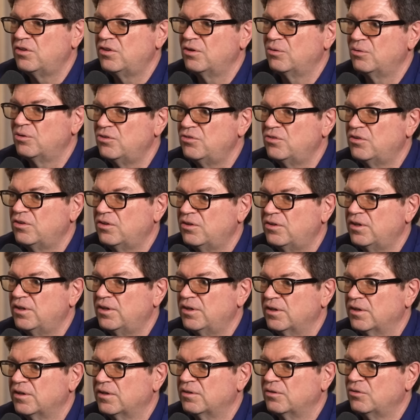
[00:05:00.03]
there is in the
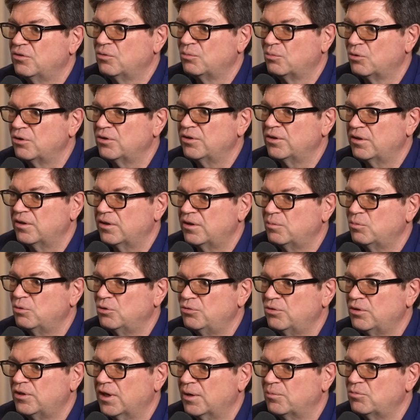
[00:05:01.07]
data, the more they're able
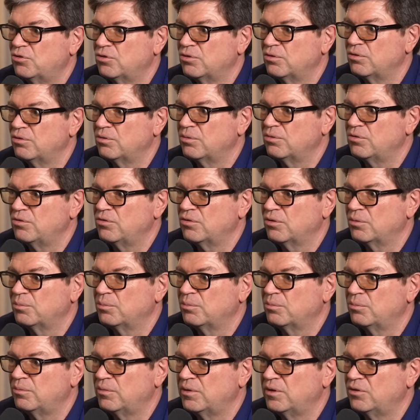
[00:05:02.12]
to capture
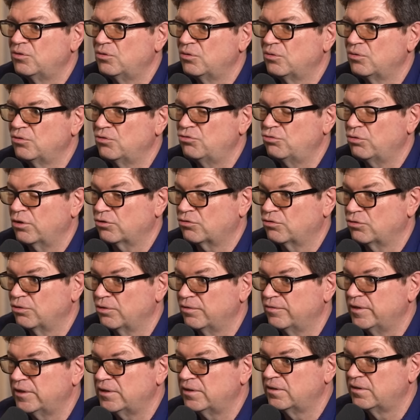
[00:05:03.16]
some internal structure
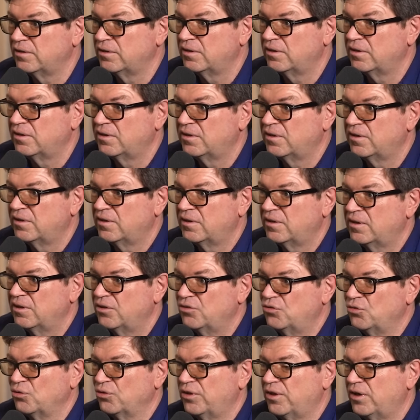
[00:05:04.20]
of it.
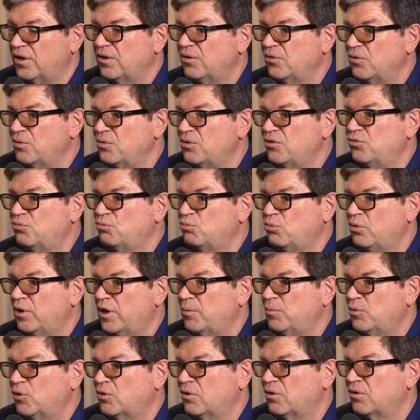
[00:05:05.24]
And so there, there is
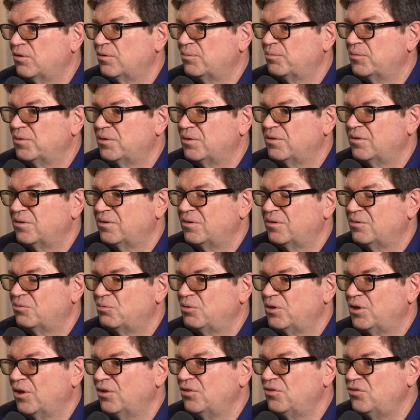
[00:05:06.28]
way more
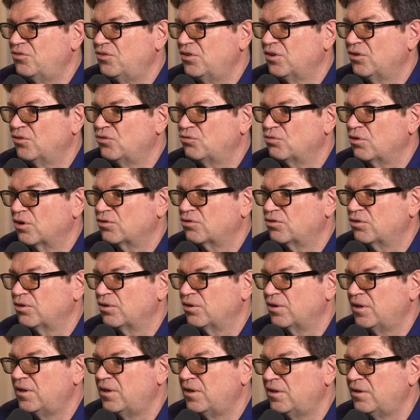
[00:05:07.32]
redundancy and
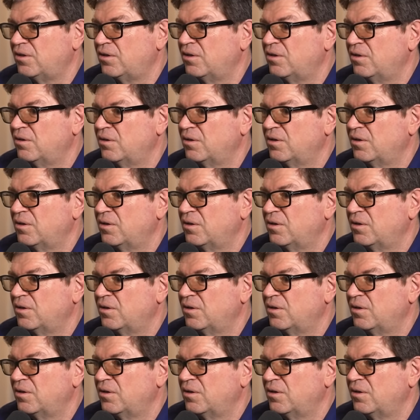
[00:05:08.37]
structure in